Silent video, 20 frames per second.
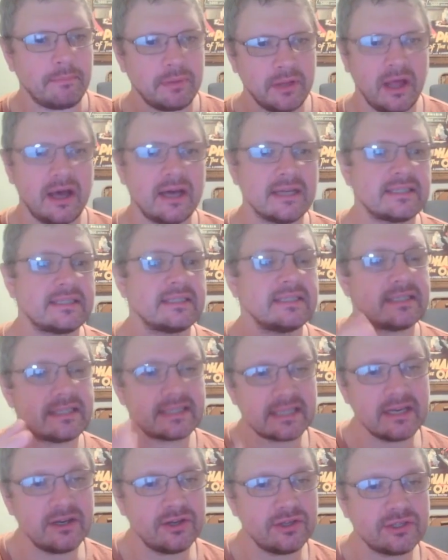Plus,
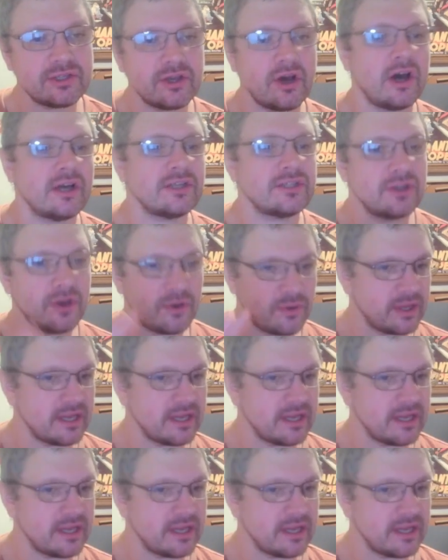skills also,